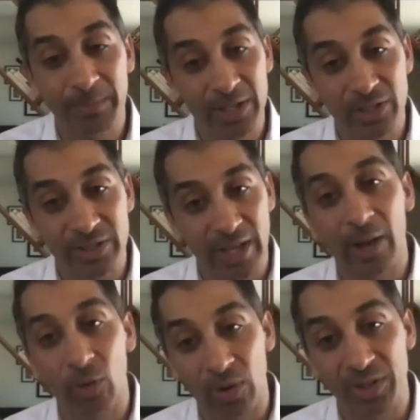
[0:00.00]
patients that
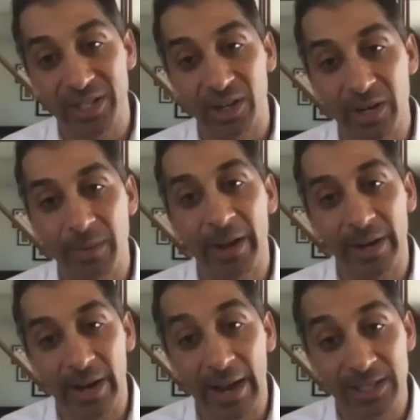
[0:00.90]
had oral steroid
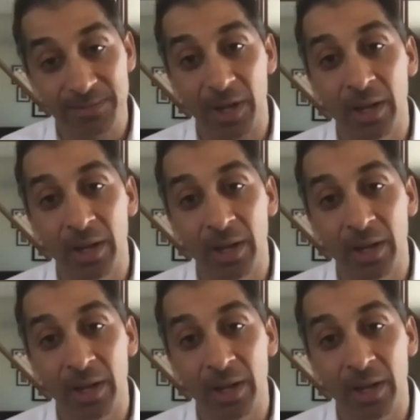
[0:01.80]
dependent asthma.